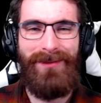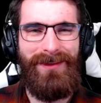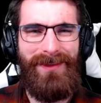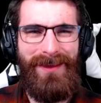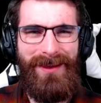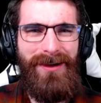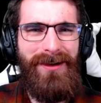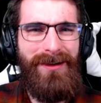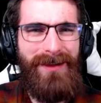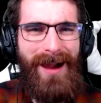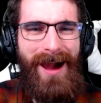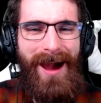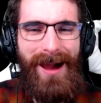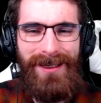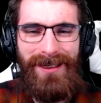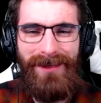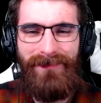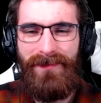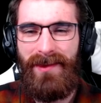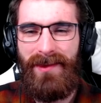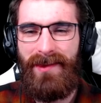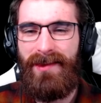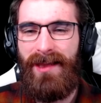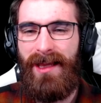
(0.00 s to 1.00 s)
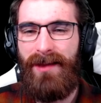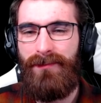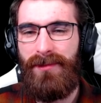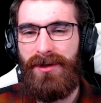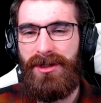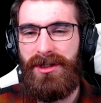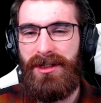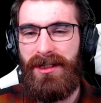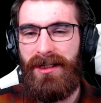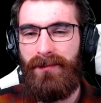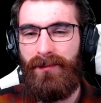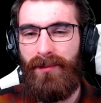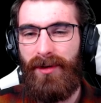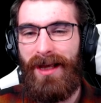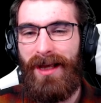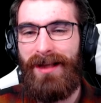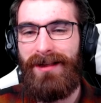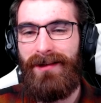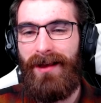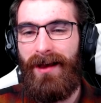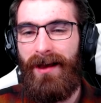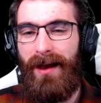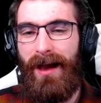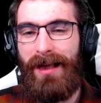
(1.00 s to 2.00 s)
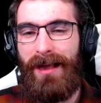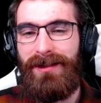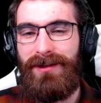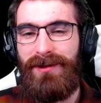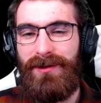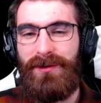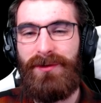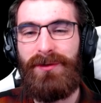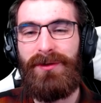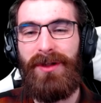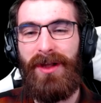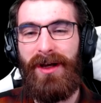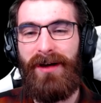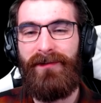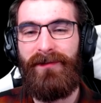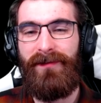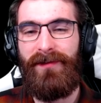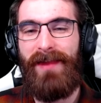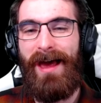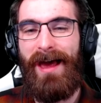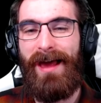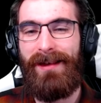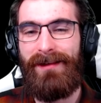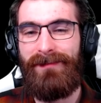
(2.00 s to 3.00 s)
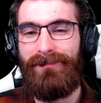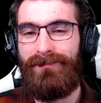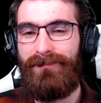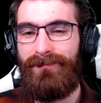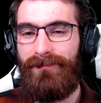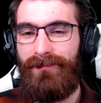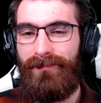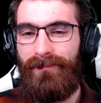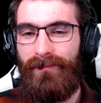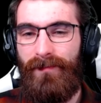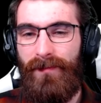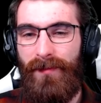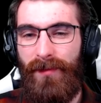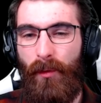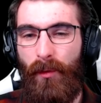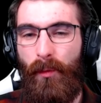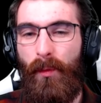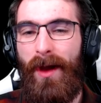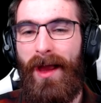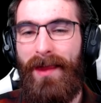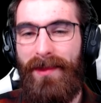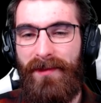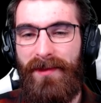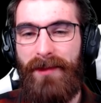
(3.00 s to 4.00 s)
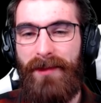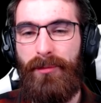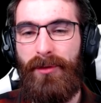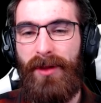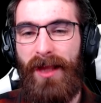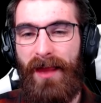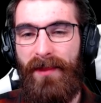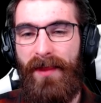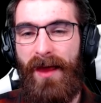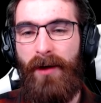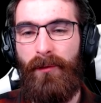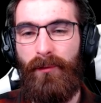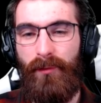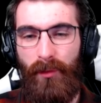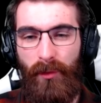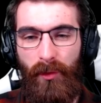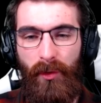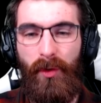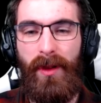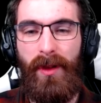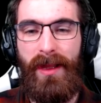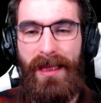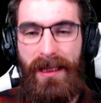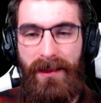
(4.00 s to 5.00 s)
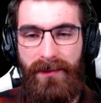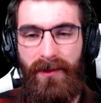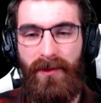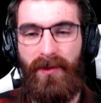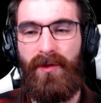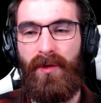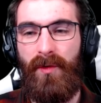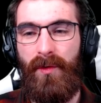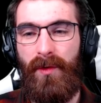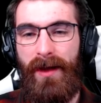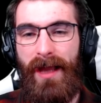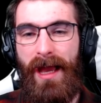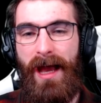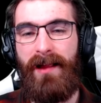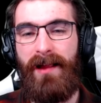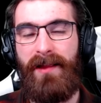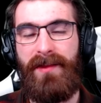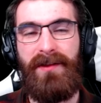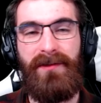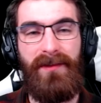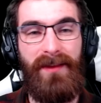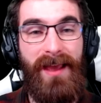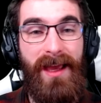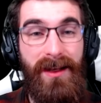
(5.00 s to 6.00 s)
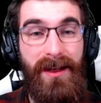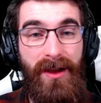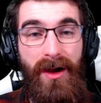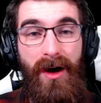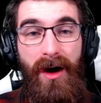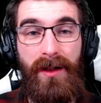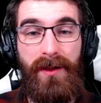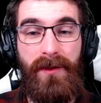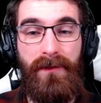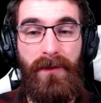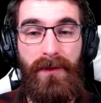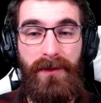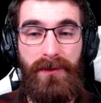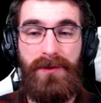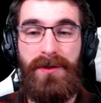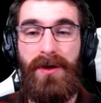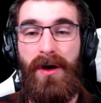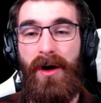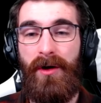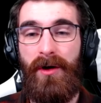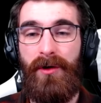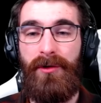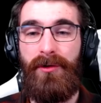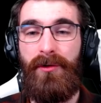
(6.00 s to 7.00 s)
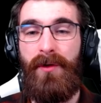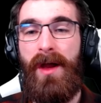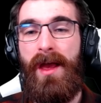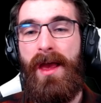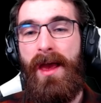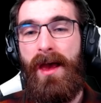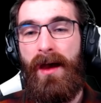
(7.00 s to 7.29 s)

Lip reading: they are kind of the same machine, but I do love that the way that they play that role in the story as the land gods for the Utaru,